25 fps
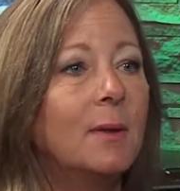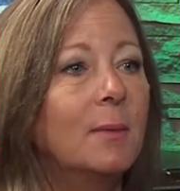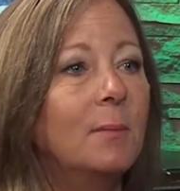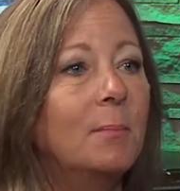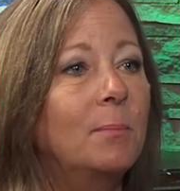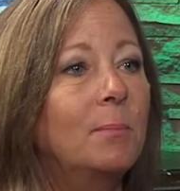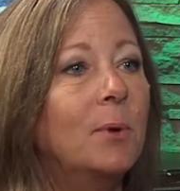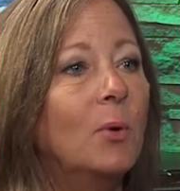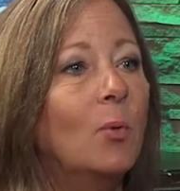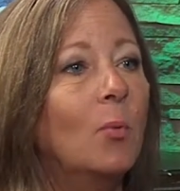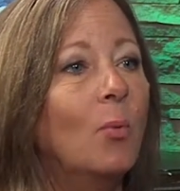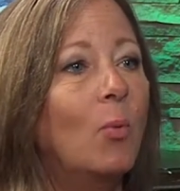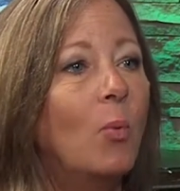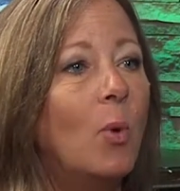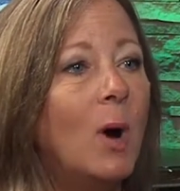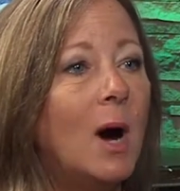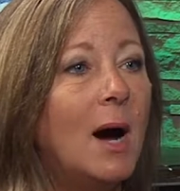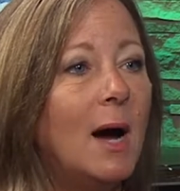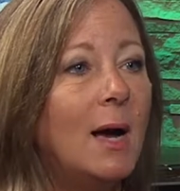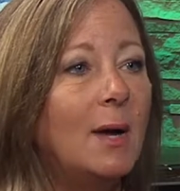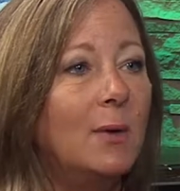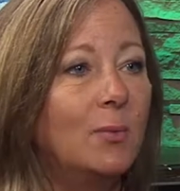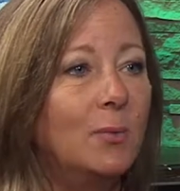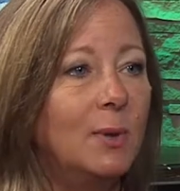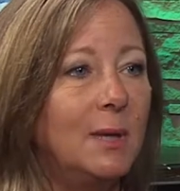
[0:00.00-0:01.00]
but
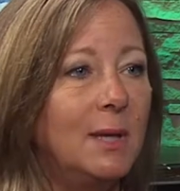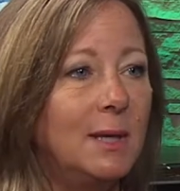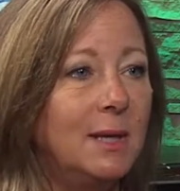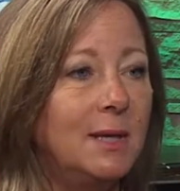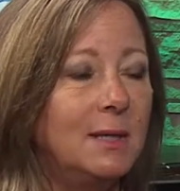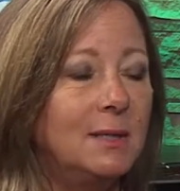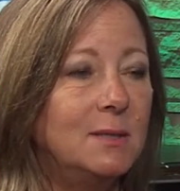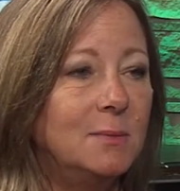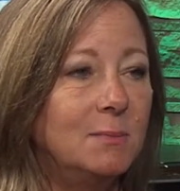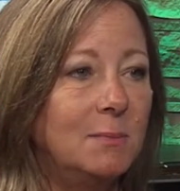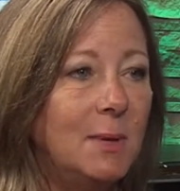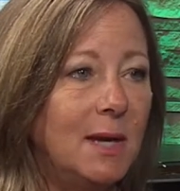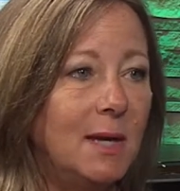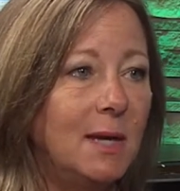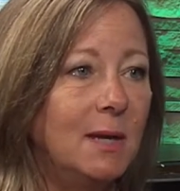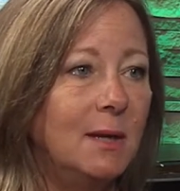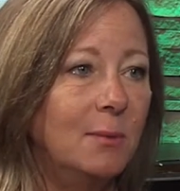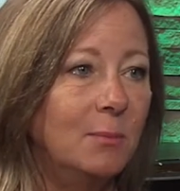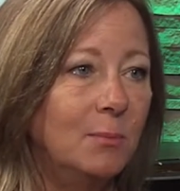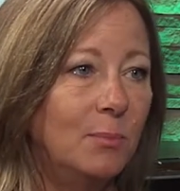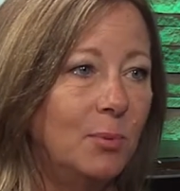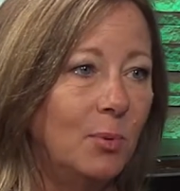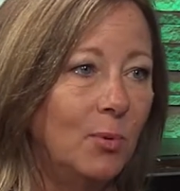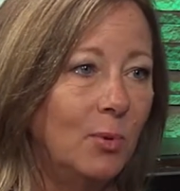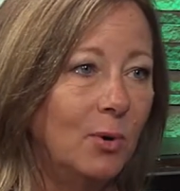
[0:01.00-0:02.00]
why we need to make it
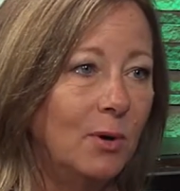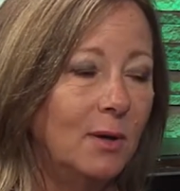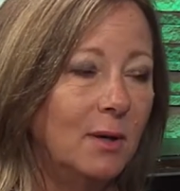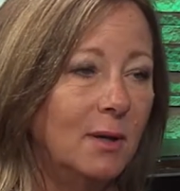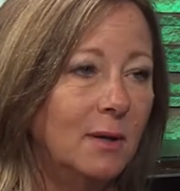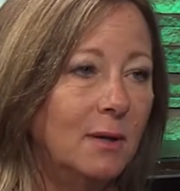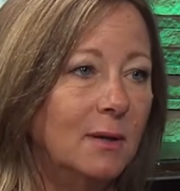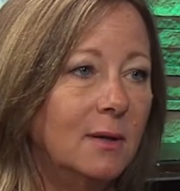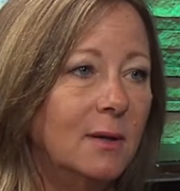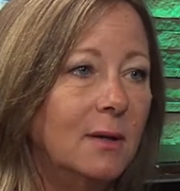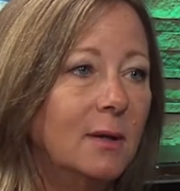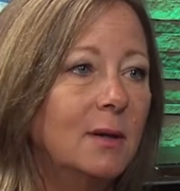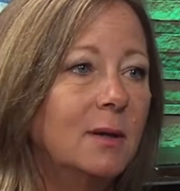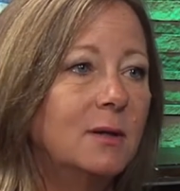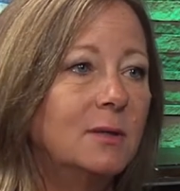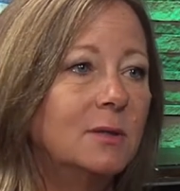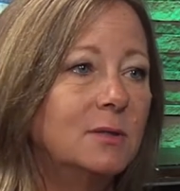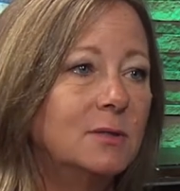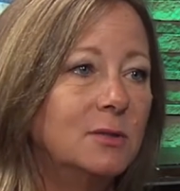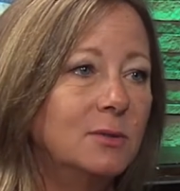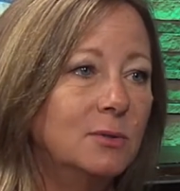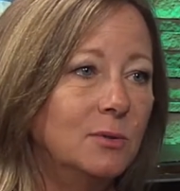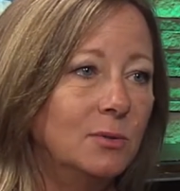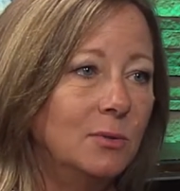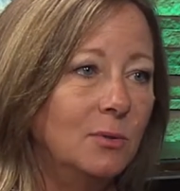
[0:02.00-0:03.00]
important
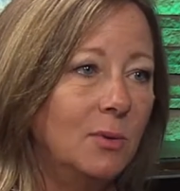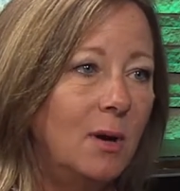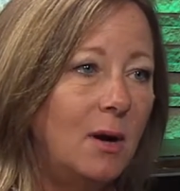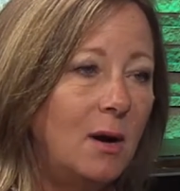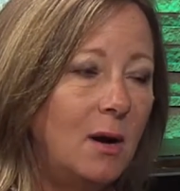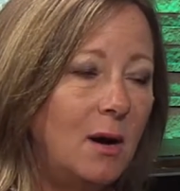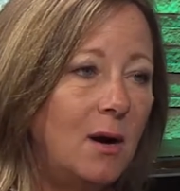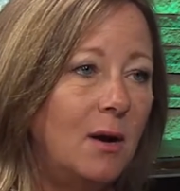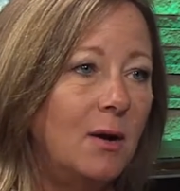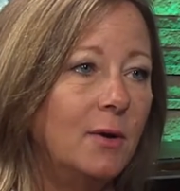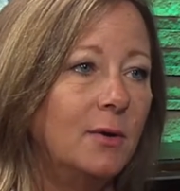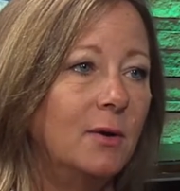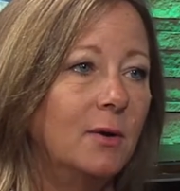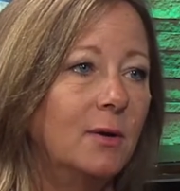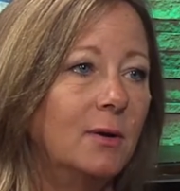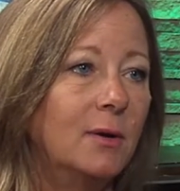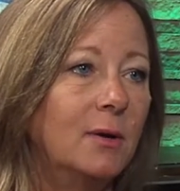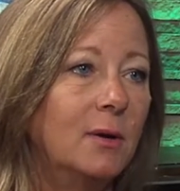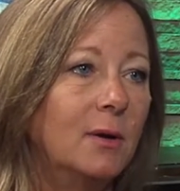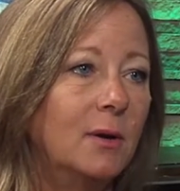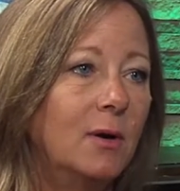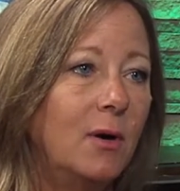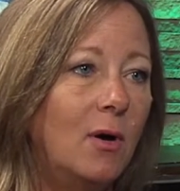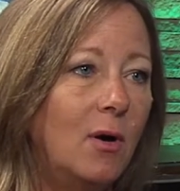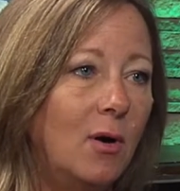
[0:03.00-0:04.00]
to honor
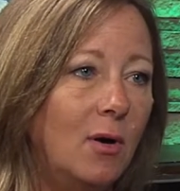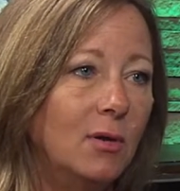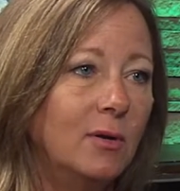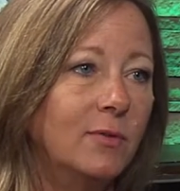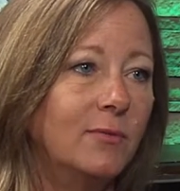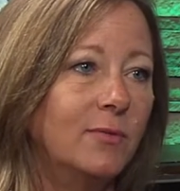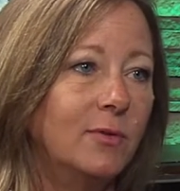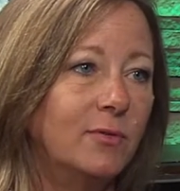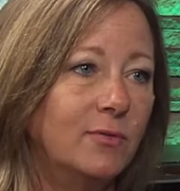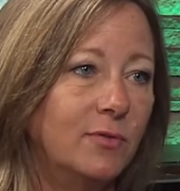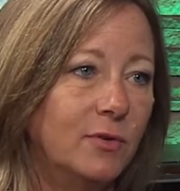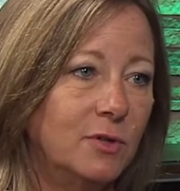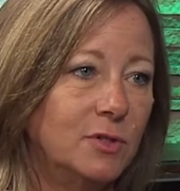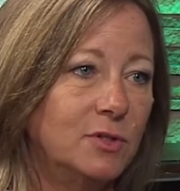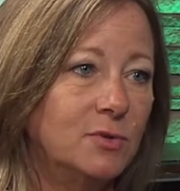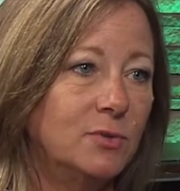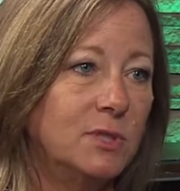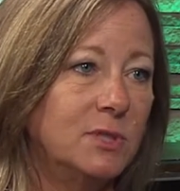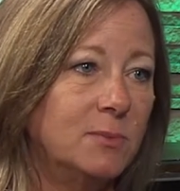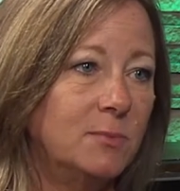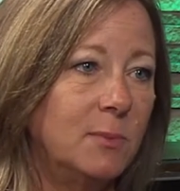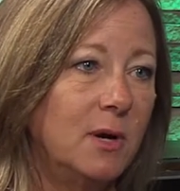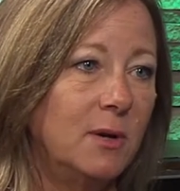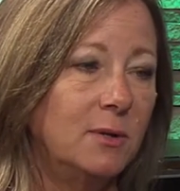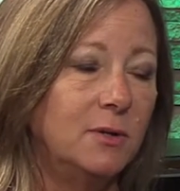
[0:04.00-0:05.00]
all of the first
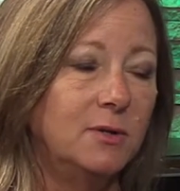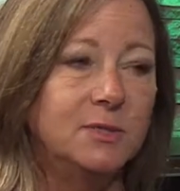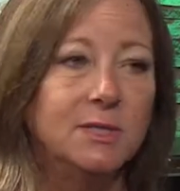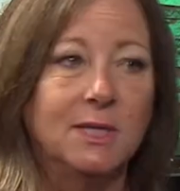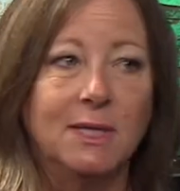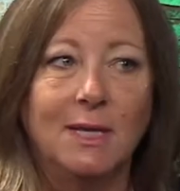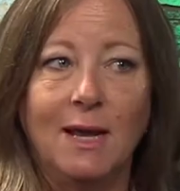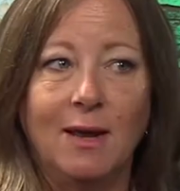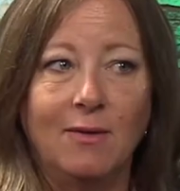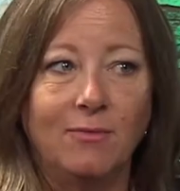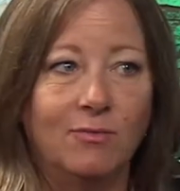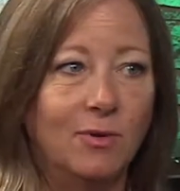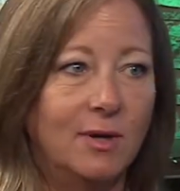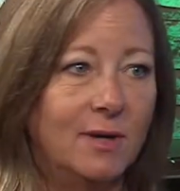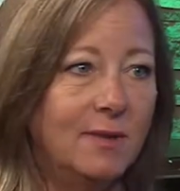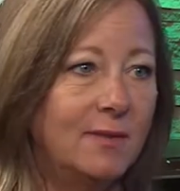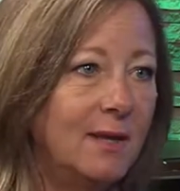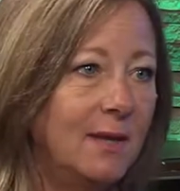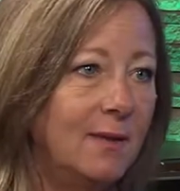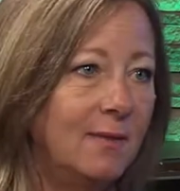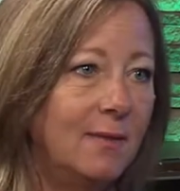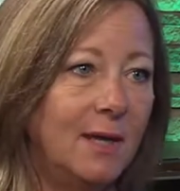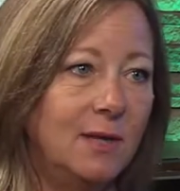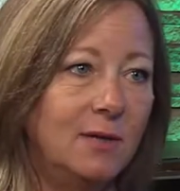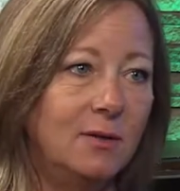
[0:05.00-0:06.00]
responders and
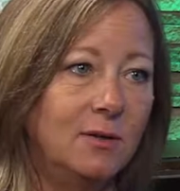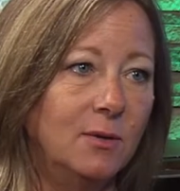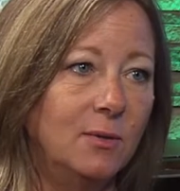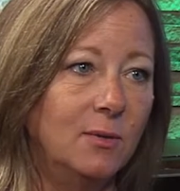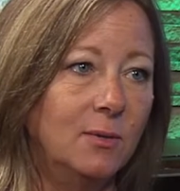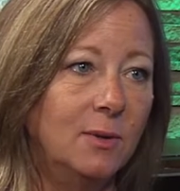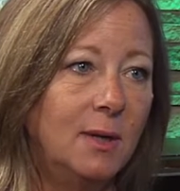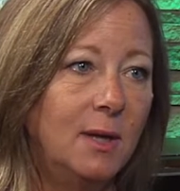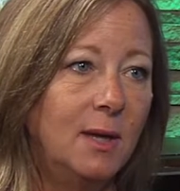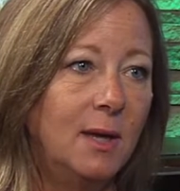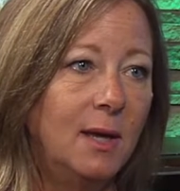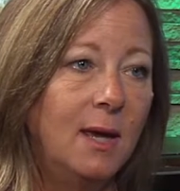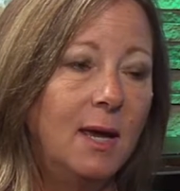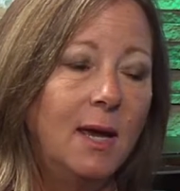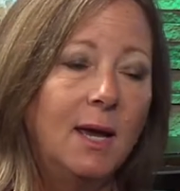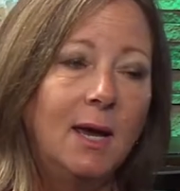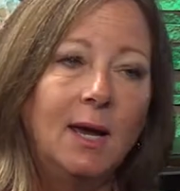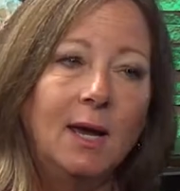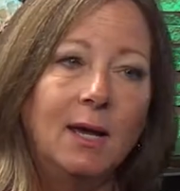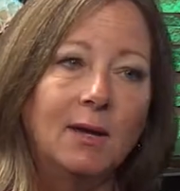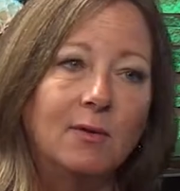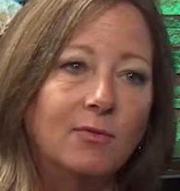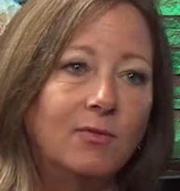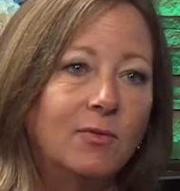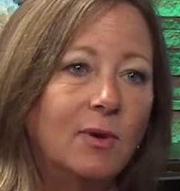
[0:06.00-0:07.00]
everything they do
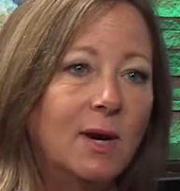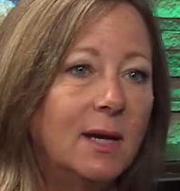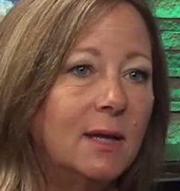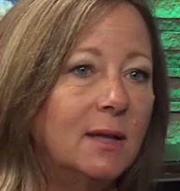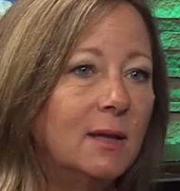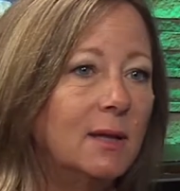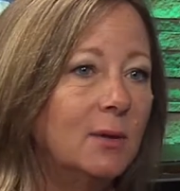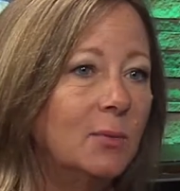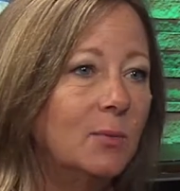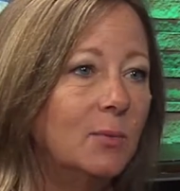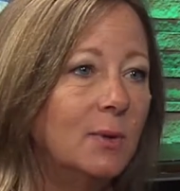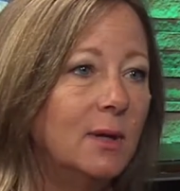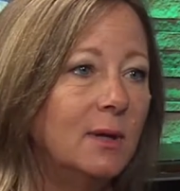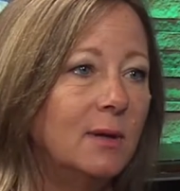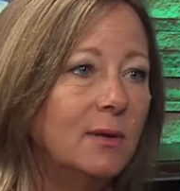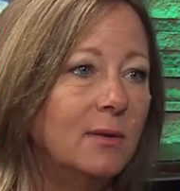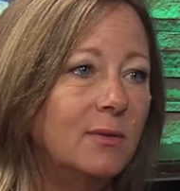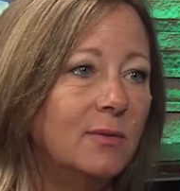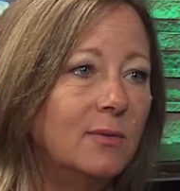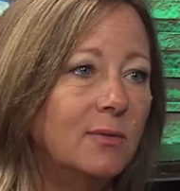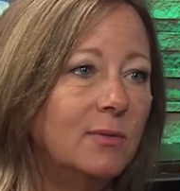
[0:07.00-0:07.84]
and frankly with,